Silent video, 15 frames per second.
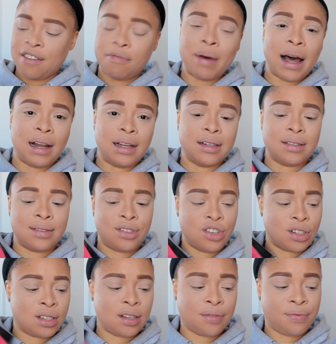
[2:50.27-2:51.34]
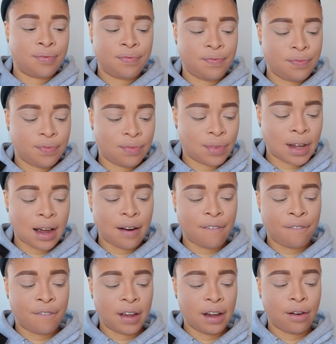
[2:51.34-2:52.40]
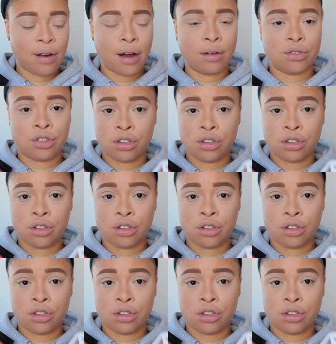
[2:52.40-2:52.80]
palettes just to kind of figure out.